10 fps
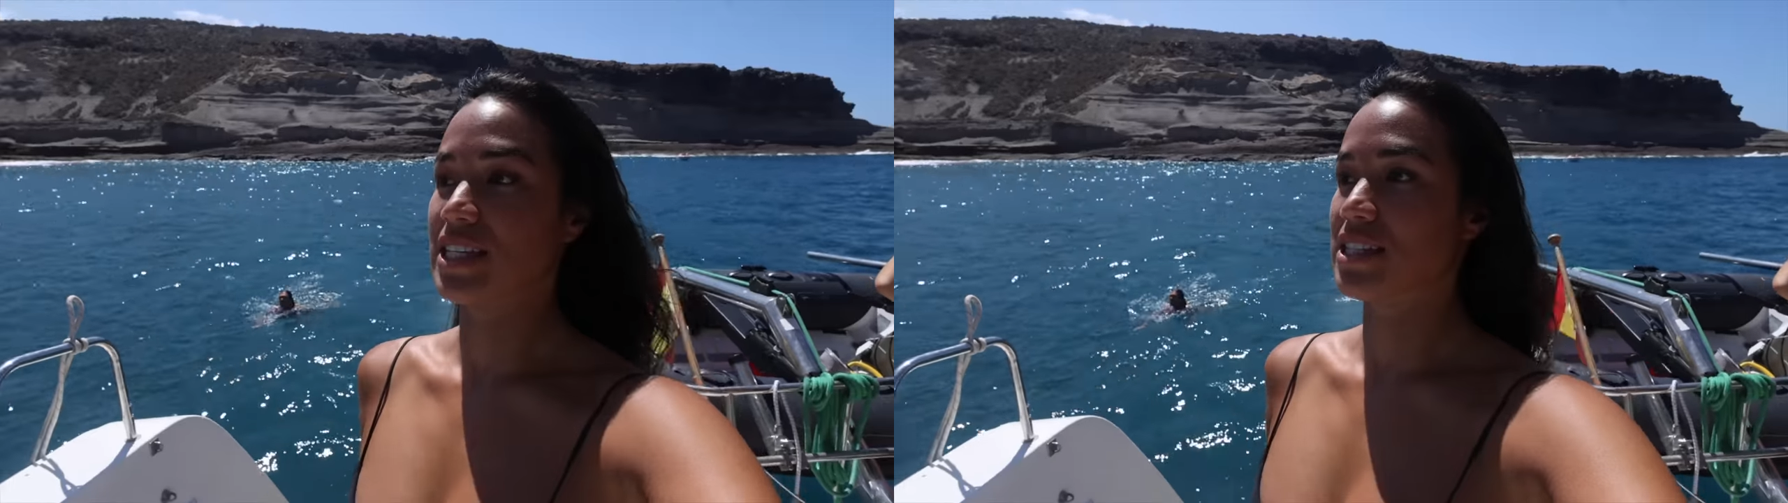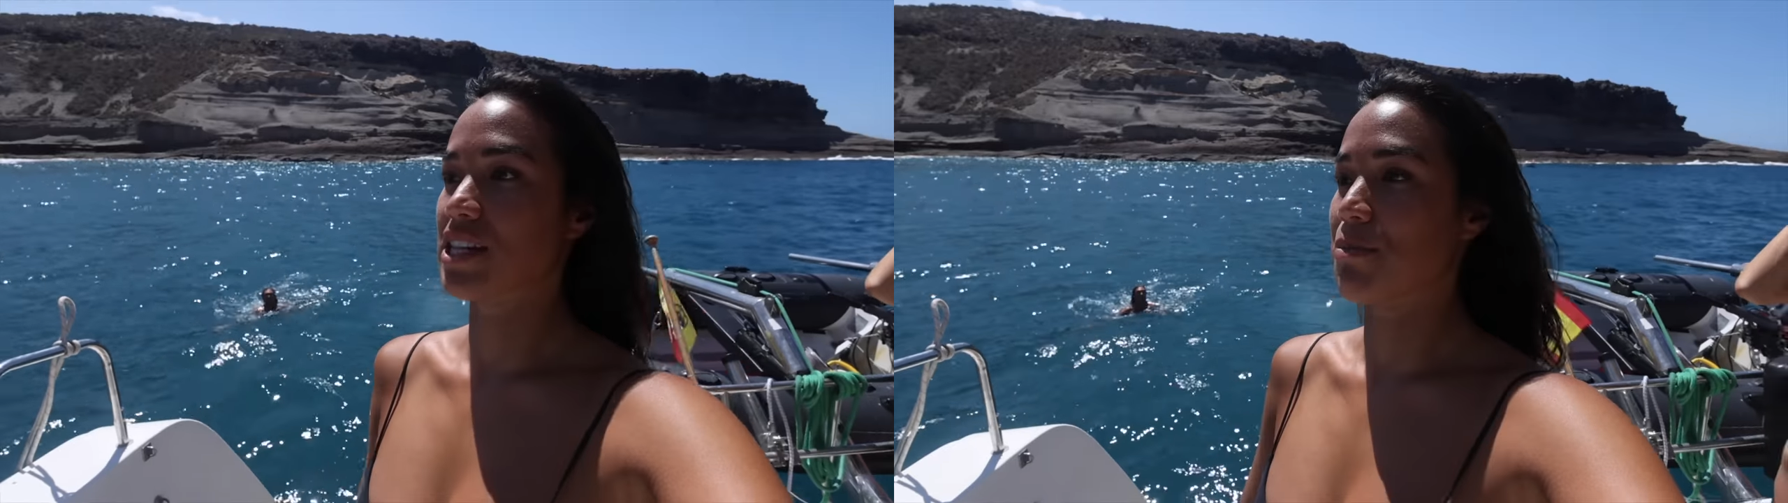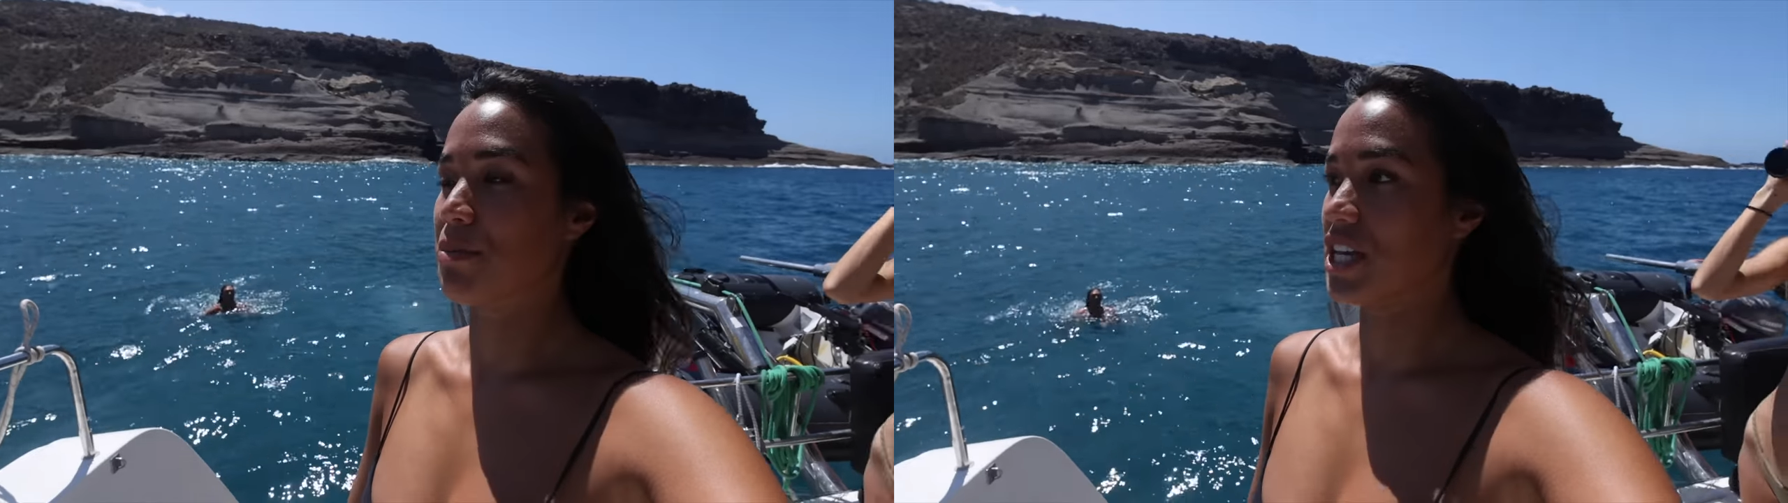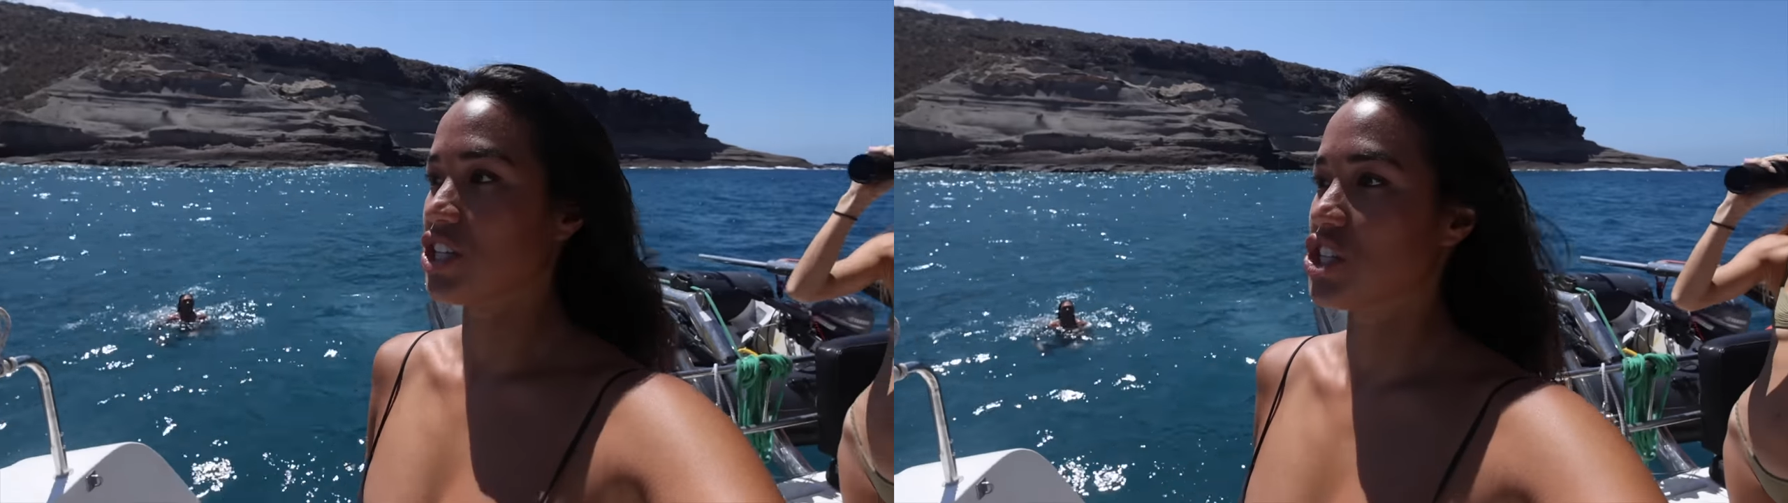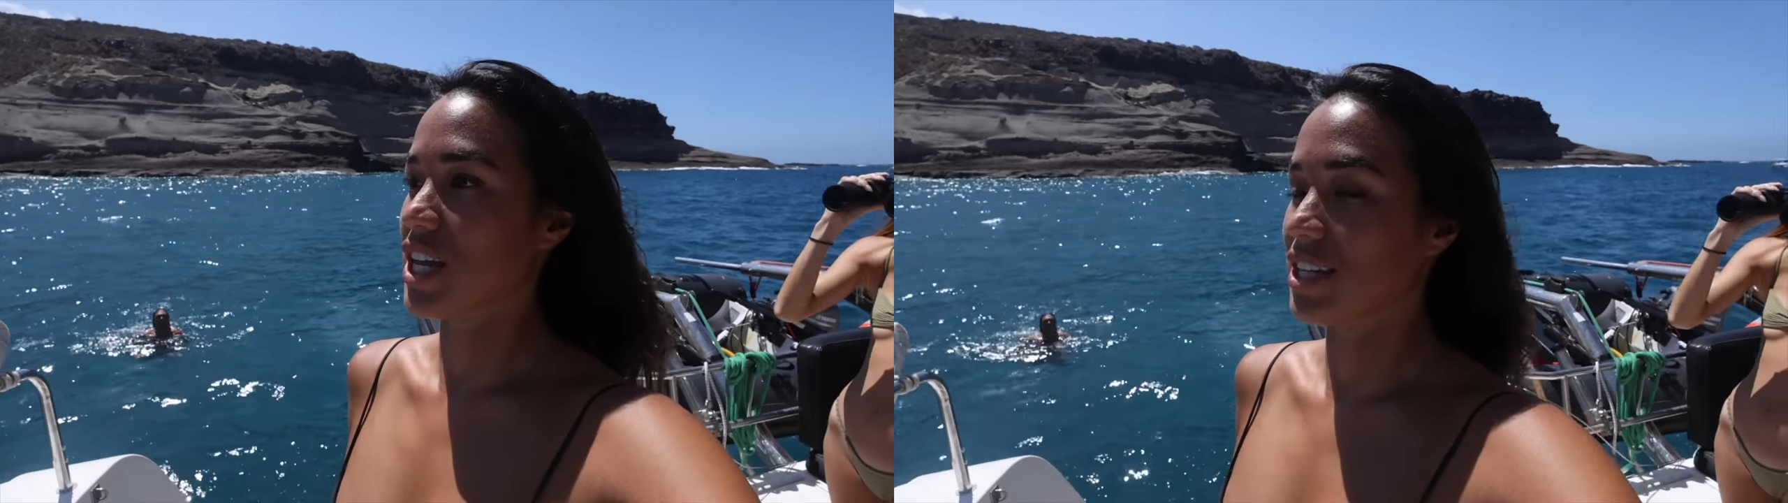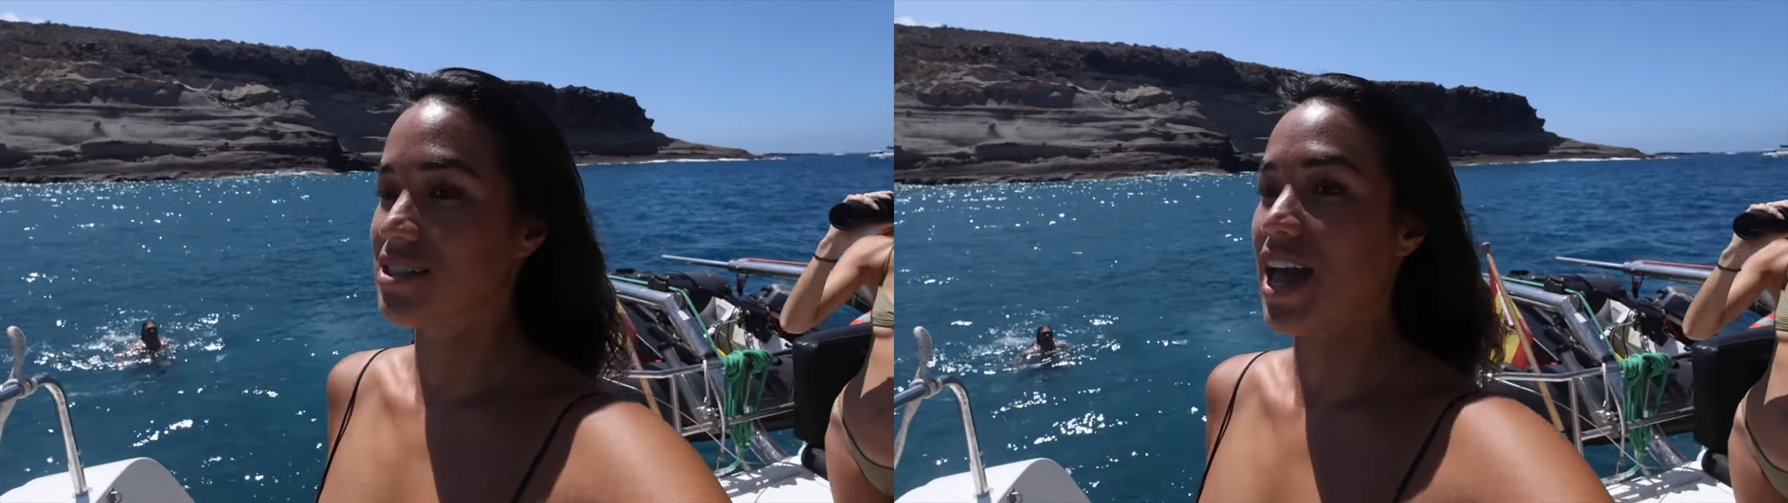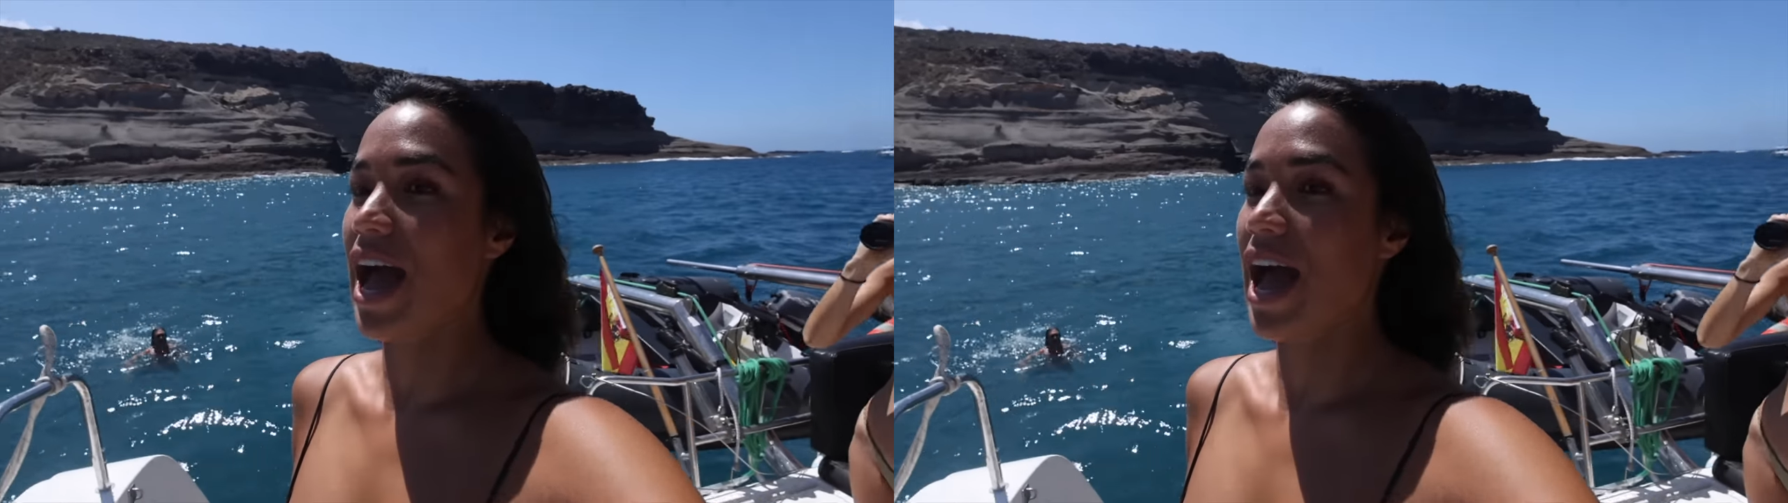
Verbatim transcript: this beach is